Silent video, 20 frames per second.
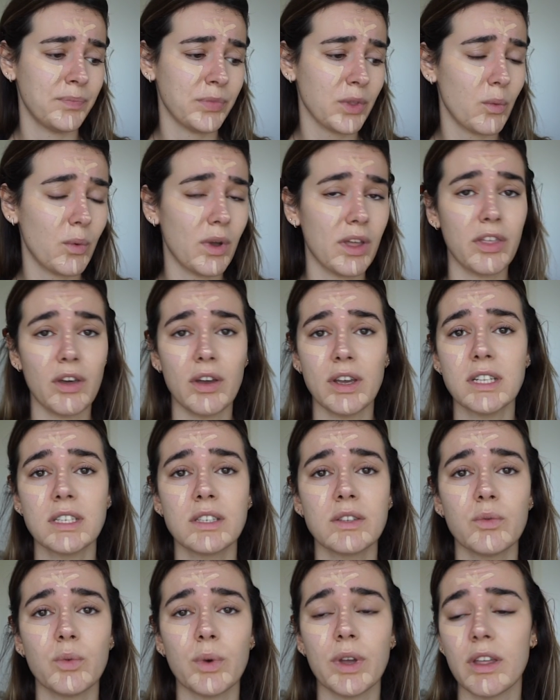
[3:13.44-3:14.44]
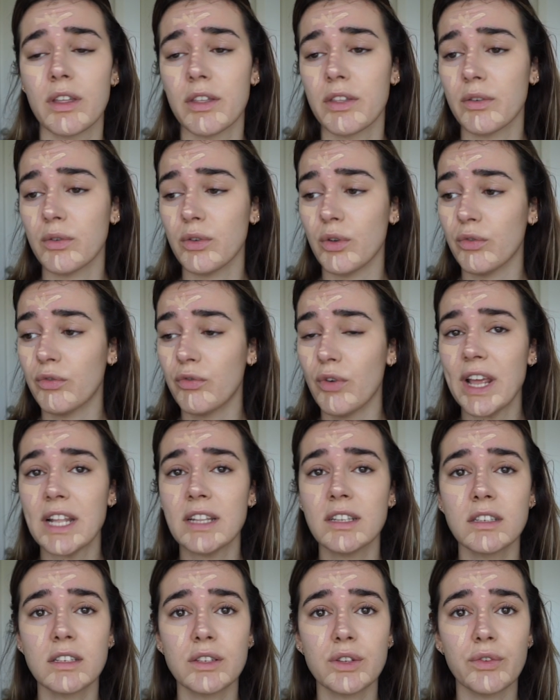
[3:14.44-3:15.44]
whether it's with your
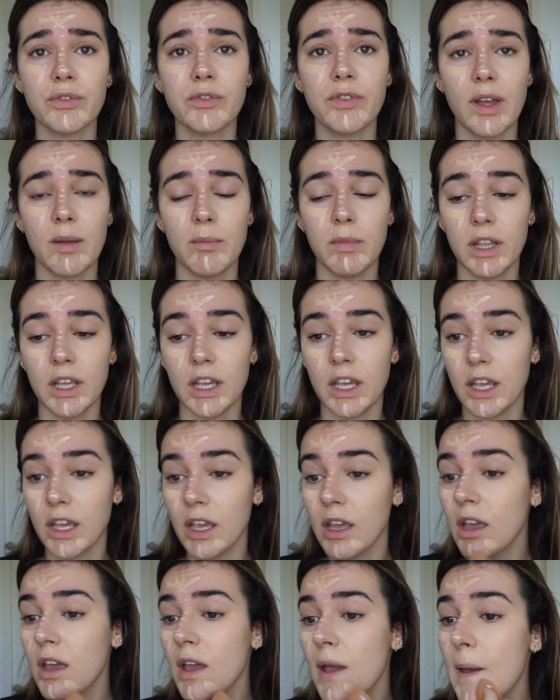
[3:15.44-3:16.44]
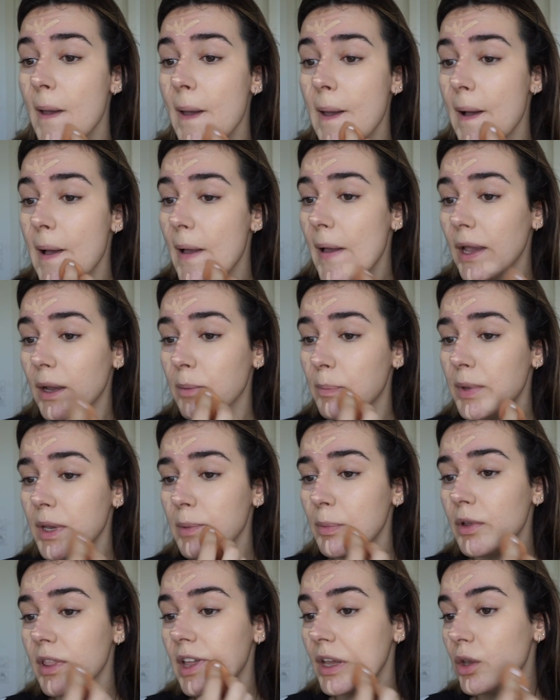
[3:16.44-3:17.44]
friends, your family, like
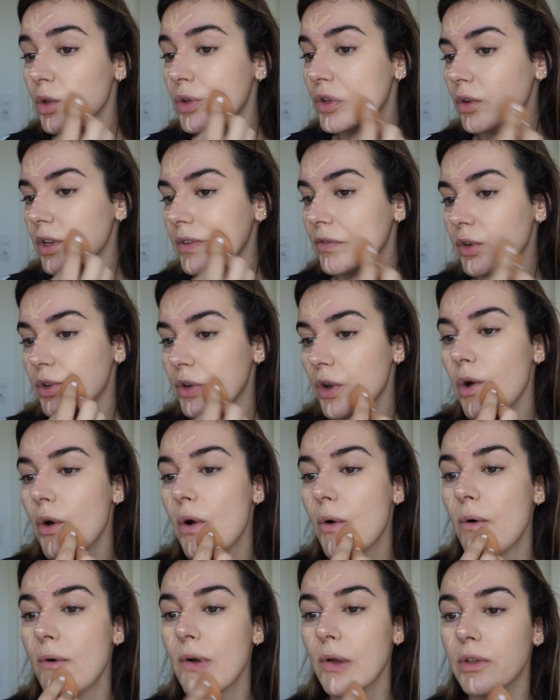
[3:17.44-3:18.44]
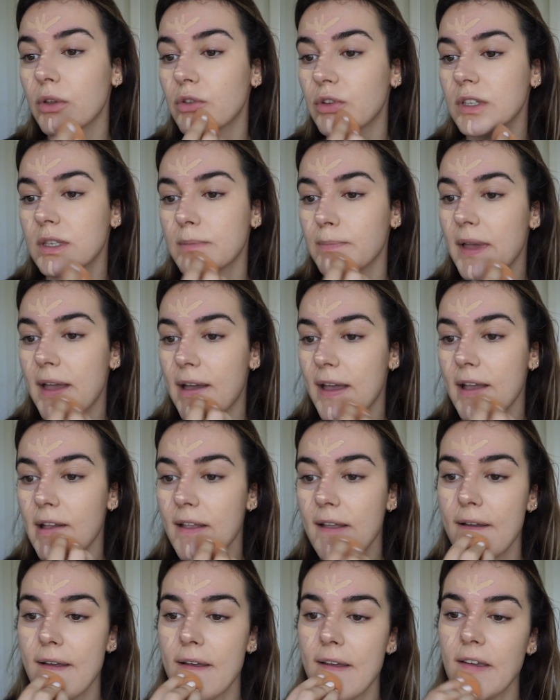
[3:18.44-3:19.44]
people that you don't even know, you just
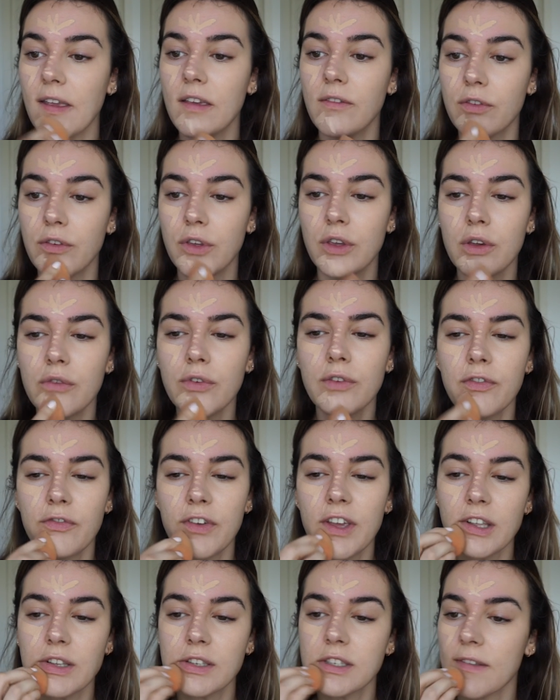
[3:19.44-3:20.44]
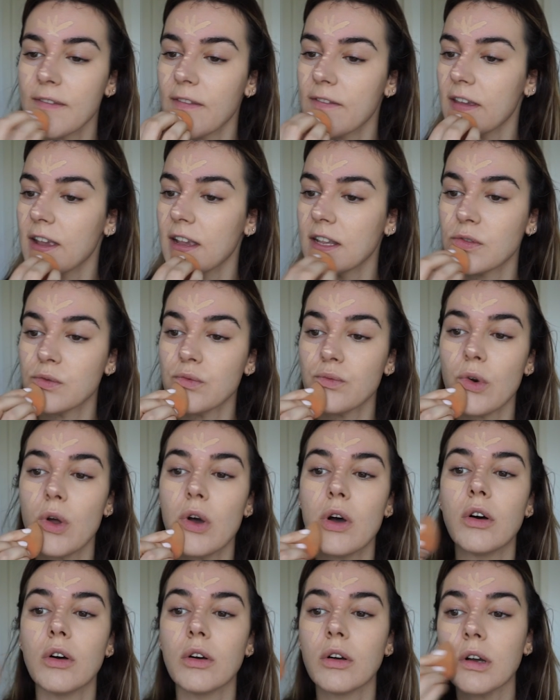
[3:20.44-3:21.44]
met. If you feel something is
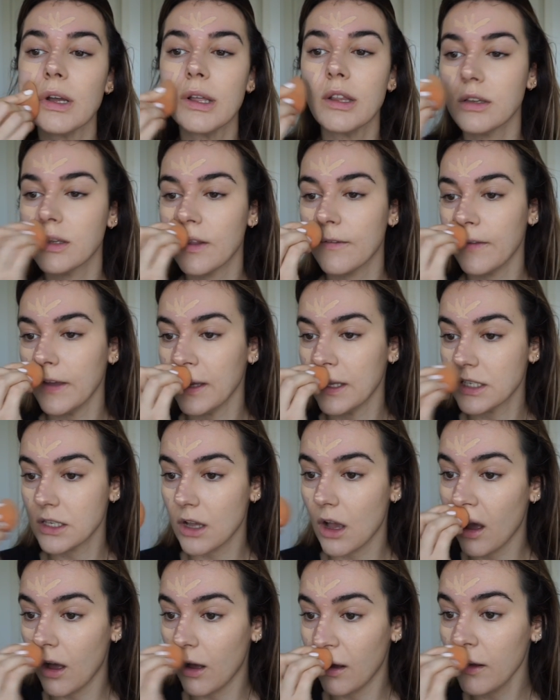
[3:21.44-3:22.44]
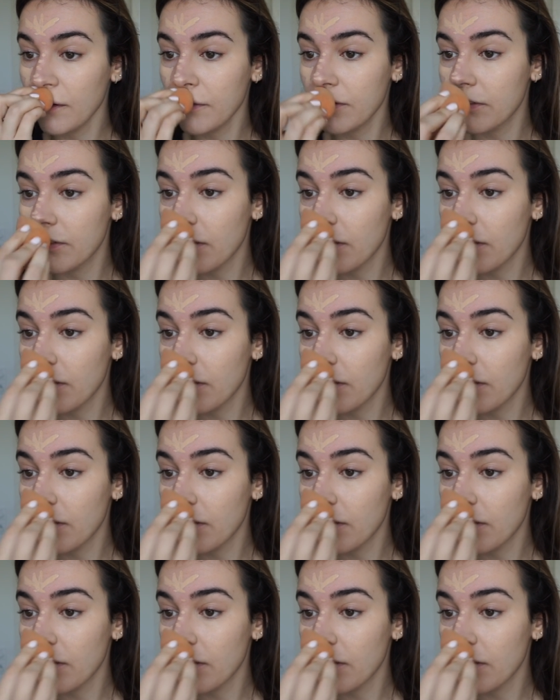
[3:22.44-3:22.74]
wrong and something is off,